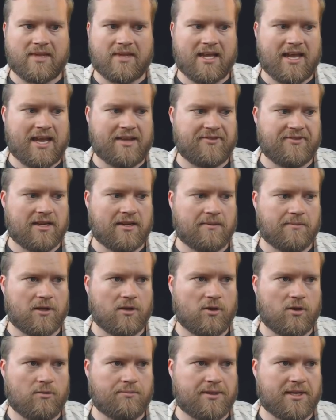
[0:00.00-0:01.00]
And then I'm going
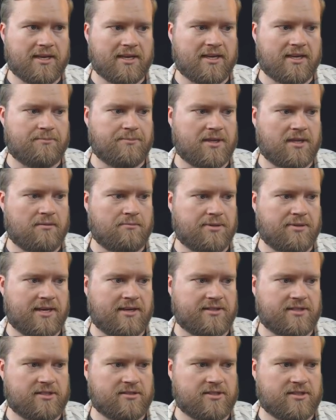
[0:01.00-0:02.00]
to open it up in the
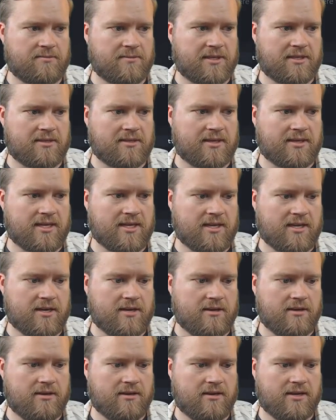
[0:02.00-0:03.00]
browser. So I'm going to click
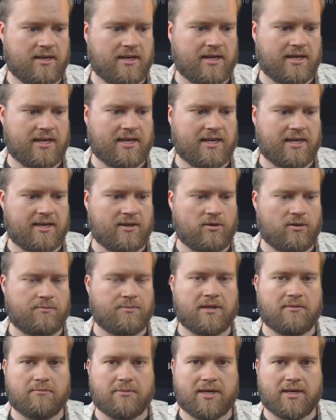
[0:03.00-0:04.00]
here and
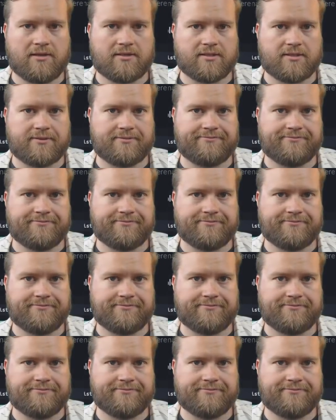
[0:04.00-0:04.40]
open in browser.